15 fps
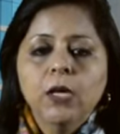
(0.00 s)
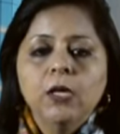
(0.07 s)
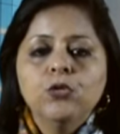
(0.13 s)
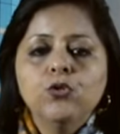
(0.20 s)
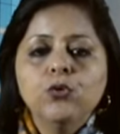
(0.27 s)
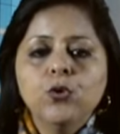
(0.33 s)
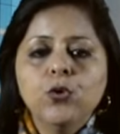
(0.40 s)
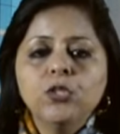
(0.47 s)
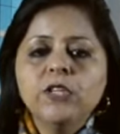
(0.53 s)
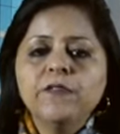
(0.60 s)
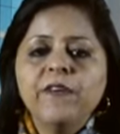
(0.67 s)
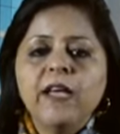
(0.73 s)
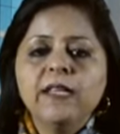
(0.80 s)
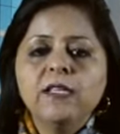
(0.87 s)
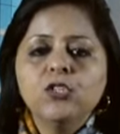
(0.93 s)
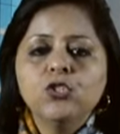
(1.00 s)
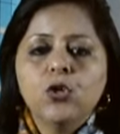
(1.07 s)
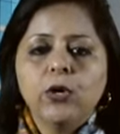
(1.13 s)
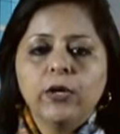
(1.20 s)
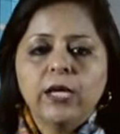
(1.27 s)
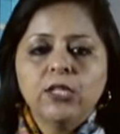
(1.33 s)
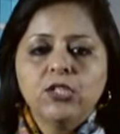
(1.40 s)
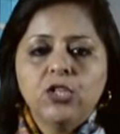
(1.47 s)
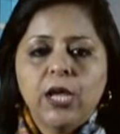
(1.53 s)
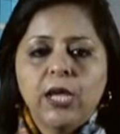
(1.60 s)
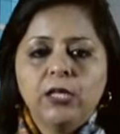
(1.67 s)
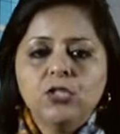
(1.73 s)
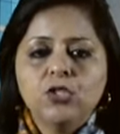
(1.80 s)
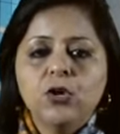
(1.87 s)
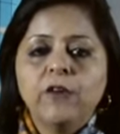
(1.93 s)
To notify the stock
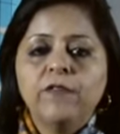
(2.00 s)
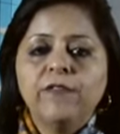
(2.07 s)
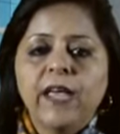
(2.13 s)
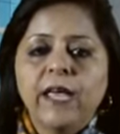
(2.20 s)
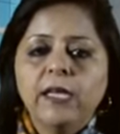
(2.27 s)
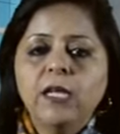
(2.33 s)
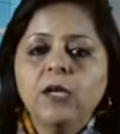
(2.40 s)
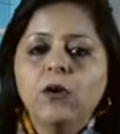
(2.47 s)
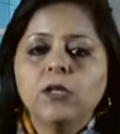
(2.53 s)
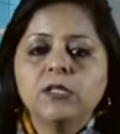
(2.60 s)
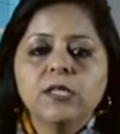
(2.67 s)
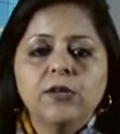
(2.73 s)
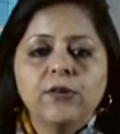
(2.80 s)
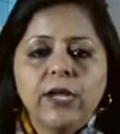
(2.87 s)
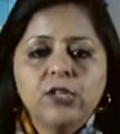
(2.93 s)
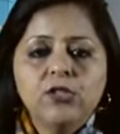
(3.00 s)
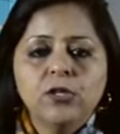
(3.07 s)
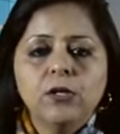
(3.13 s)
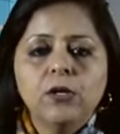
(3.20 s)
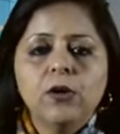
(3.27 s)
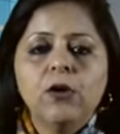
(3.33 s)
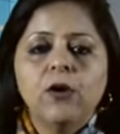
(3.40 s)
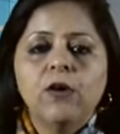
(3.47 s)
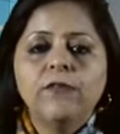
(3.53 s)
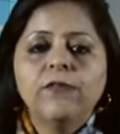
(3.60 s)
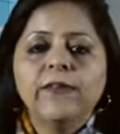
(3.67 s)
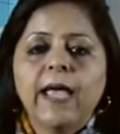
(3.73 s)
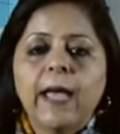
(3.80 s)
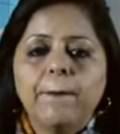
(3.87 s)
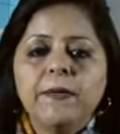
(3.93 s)
exchange of any alteration
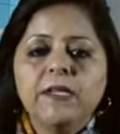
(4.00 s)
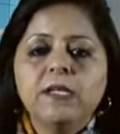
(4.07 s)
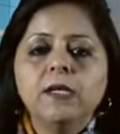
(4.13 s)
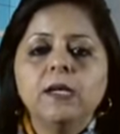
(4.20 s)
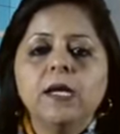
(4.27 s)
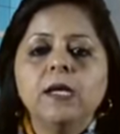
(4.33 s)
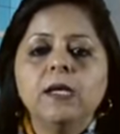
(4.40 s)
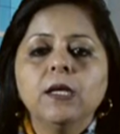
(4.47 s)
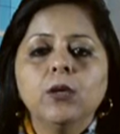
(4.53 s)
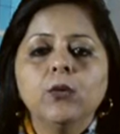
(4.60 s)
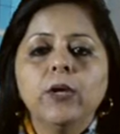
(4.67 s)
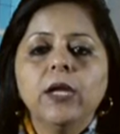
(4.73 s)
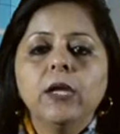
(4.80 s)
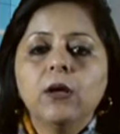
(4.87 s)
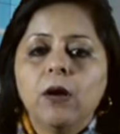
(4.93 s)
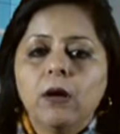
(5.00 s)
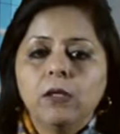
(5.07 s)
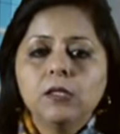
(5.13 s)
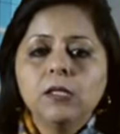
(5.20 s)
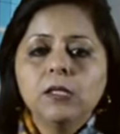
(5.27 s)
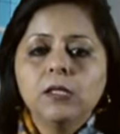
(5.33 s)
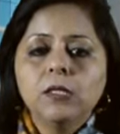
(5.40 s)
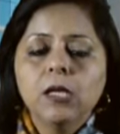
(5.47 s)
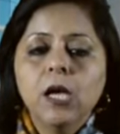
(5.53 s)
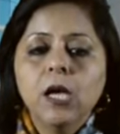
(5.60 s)
of capital including calls,